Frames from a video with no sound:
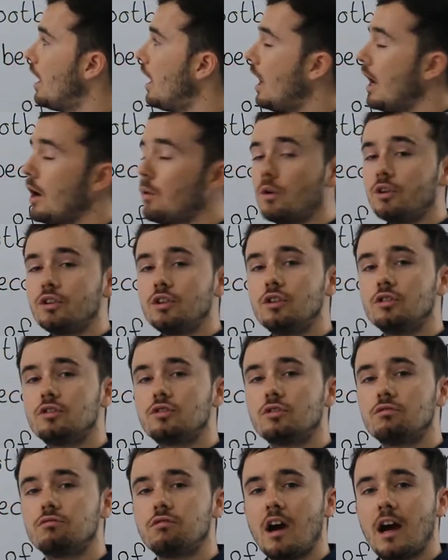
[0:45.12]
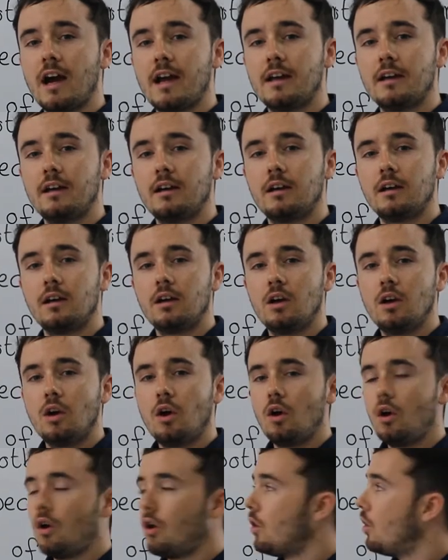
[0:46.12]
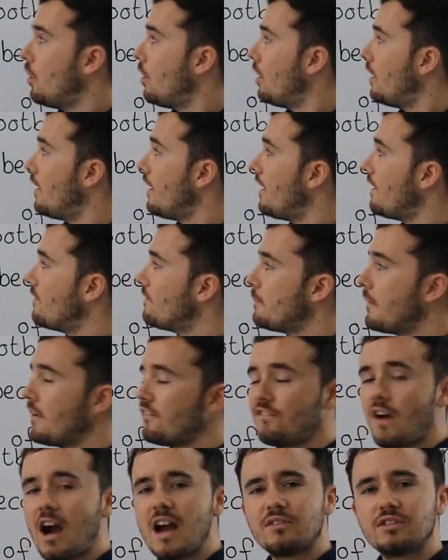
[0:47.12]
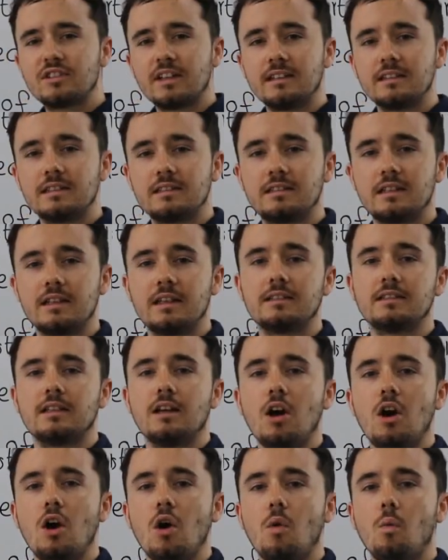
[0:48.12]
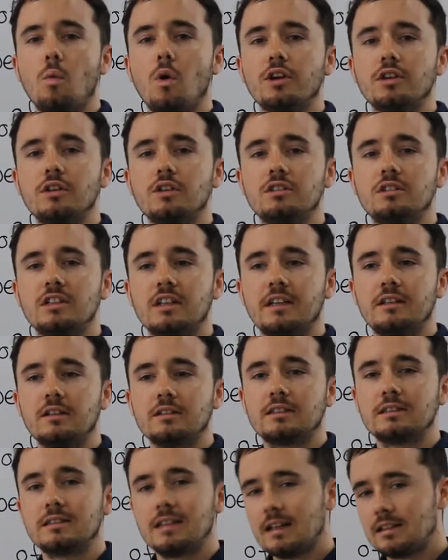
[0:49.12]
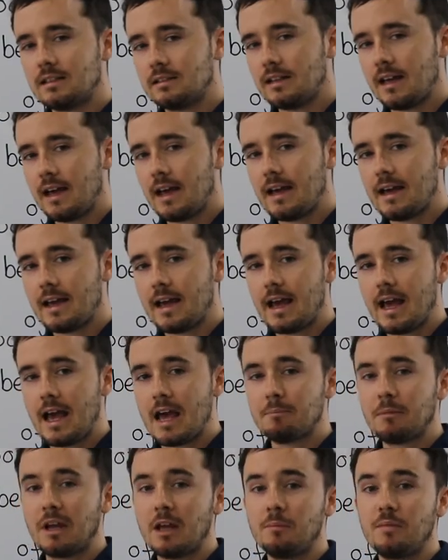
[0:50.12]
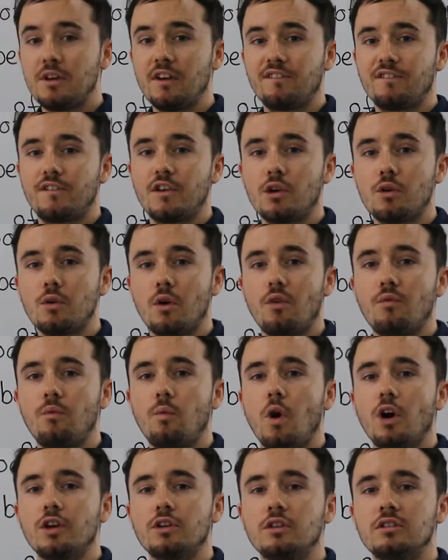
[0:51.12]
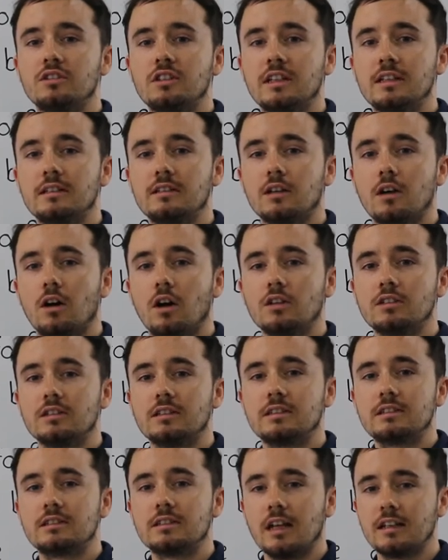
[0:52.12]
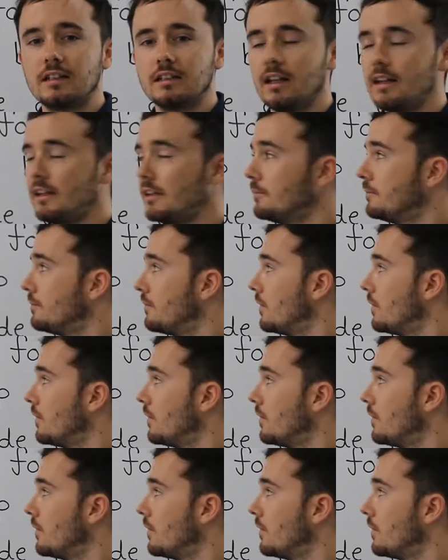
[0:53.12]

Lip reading: I want you to write 5 sentences, what you did on Saturday, and maybe a few of what you did on Sunday.